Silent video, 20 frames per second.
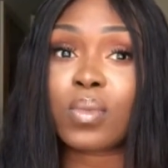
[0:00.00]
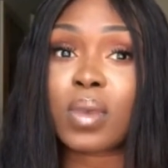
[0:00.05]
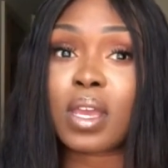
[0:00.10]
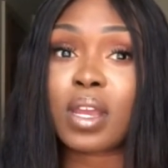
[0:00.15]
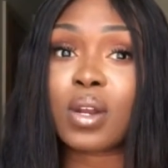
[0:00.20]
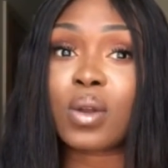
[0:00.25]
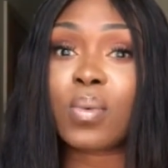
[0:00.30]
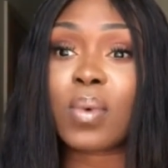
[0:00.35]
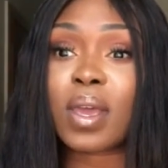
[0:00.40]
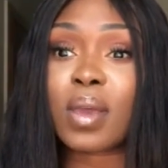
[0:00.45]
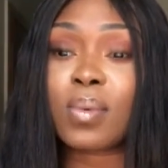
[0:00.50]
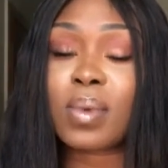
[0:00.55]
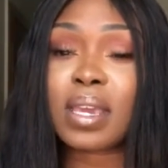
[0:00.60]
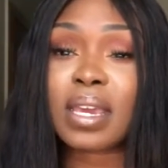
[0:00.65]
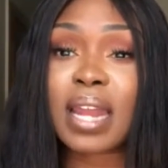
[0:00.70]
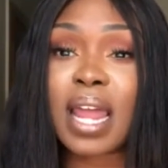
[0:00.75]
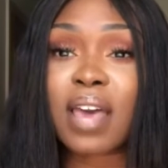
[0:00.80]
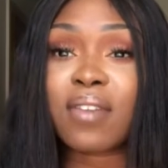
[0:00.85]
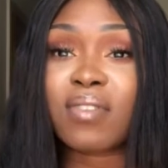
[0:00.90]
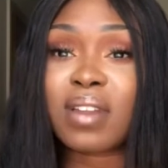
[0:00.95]
In a way, we
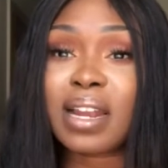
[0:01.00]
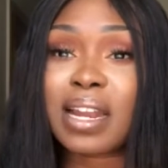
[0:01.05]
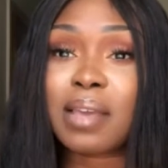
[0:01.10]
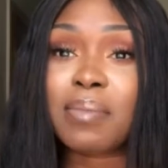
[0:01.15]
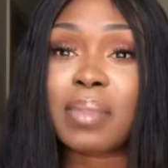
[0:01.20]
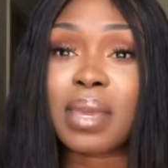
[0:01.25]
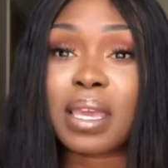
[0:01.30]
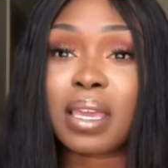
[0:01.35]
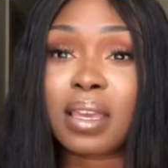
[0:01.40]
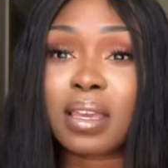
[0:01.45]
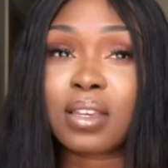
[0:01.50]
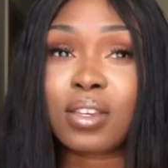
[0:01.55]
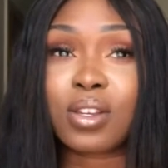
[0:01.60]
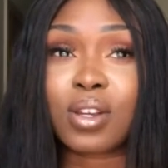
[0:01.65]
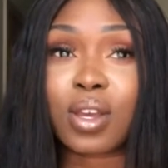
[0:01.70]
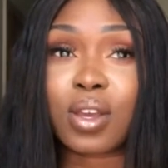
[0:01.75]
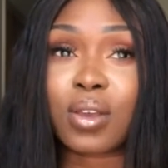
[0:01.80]
can have a limit, you know.